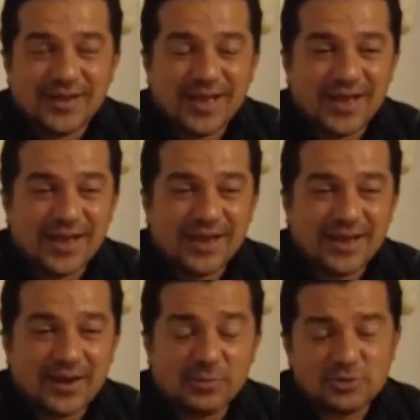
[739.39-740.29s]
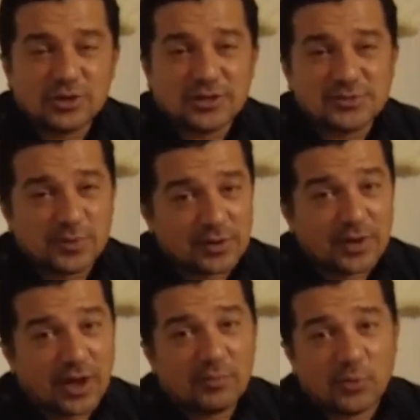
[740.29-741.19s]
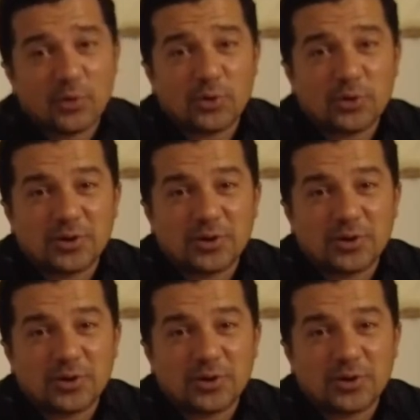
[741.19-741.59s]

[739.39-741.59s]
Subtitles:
And I'm sure I spent a lot more